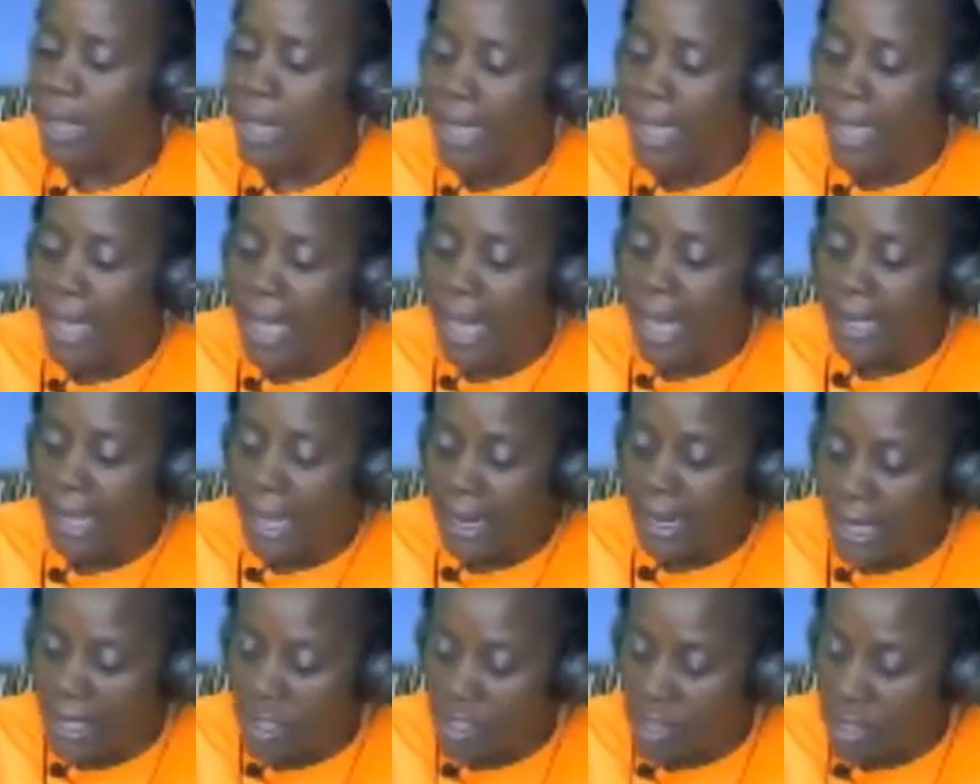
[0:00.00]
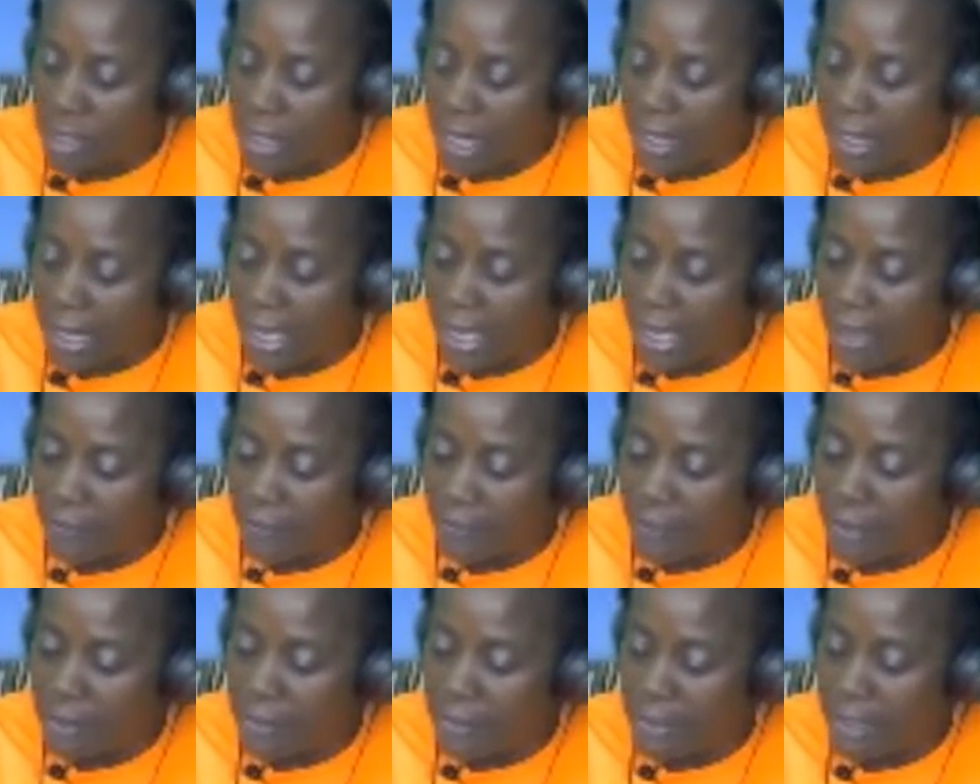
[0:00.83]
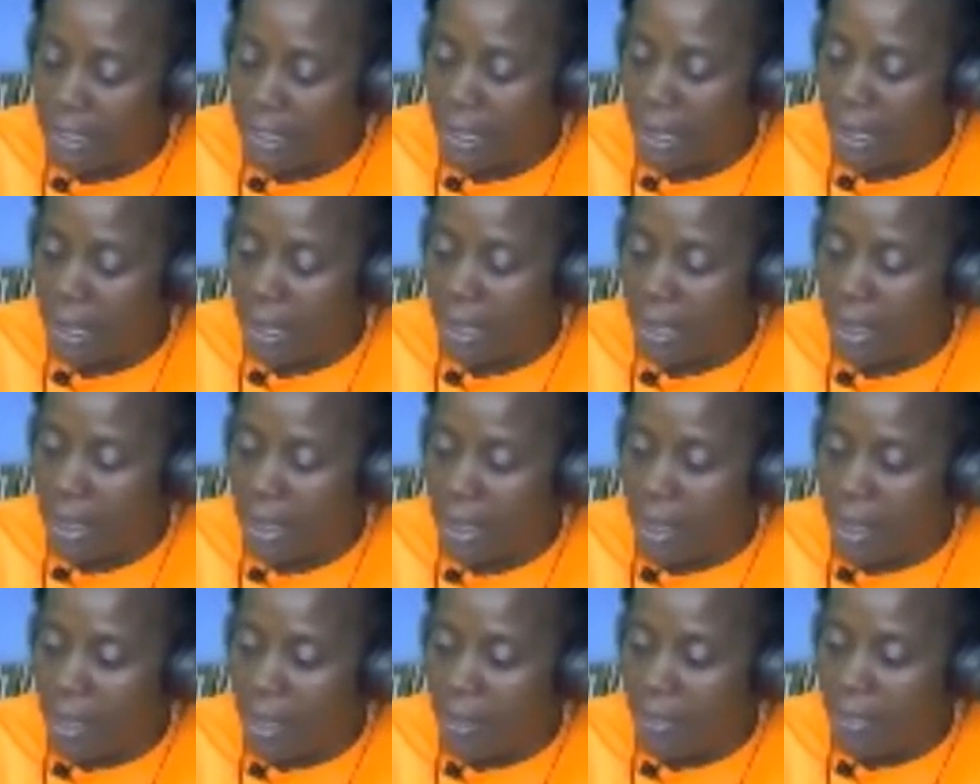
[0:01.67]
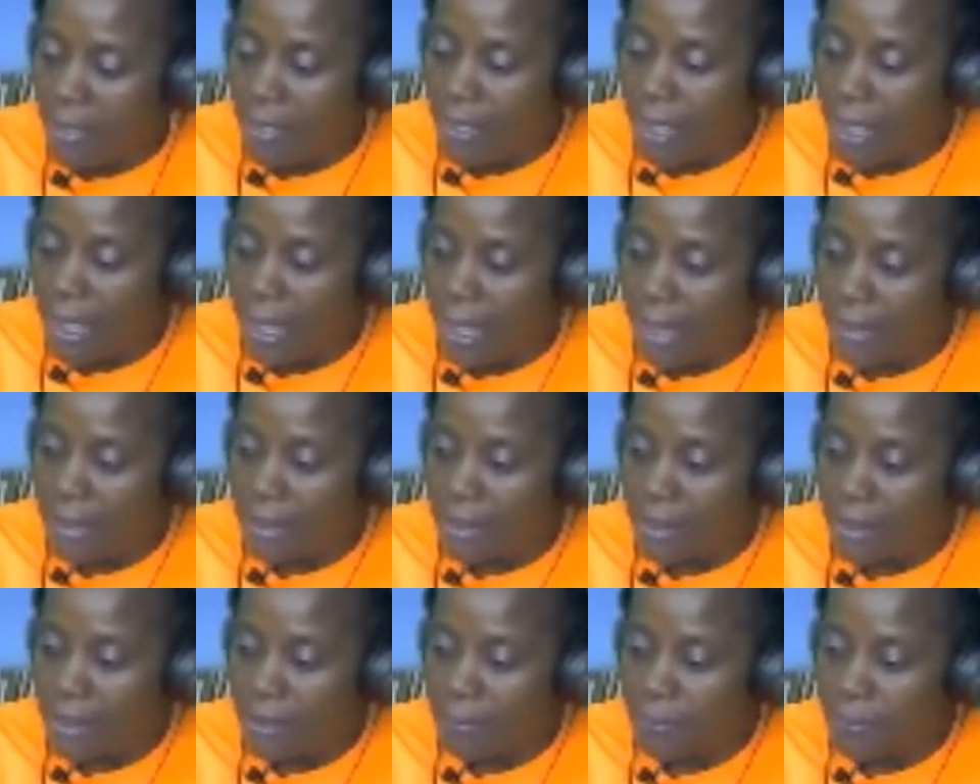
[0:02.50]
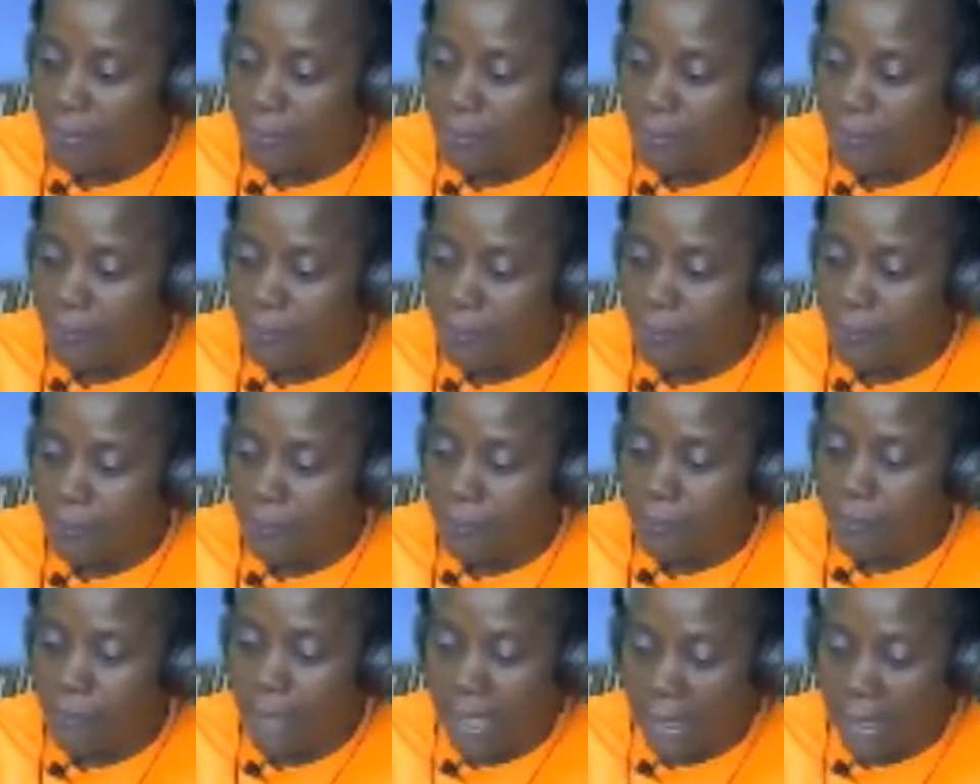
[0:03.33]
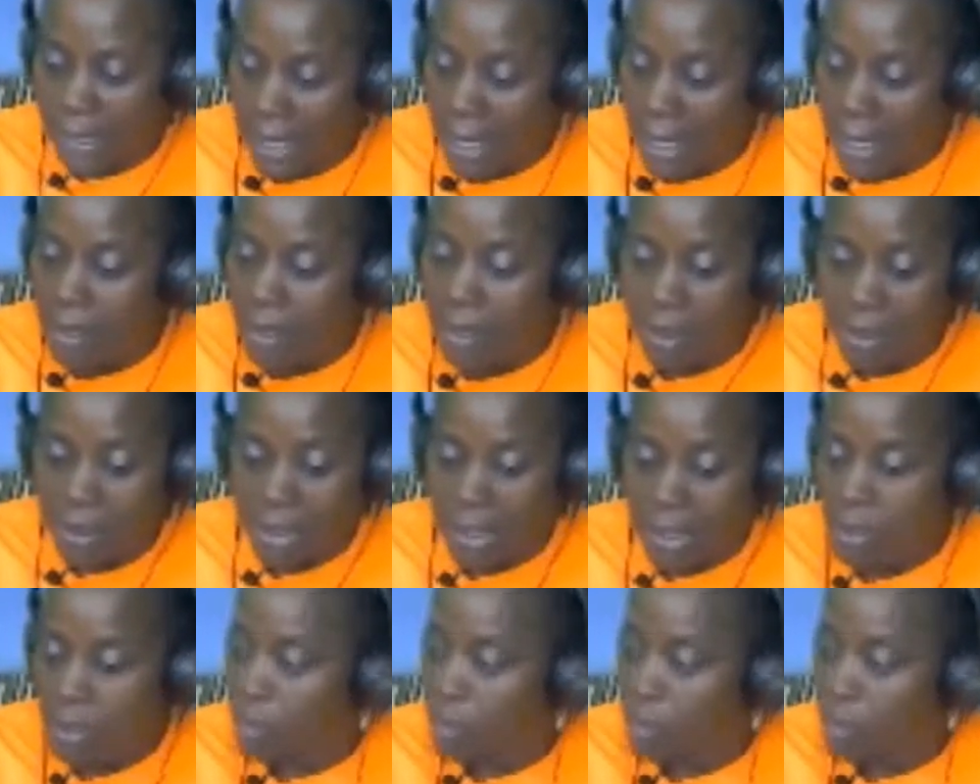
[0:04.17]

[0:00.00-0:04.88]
and I have to say that again, this is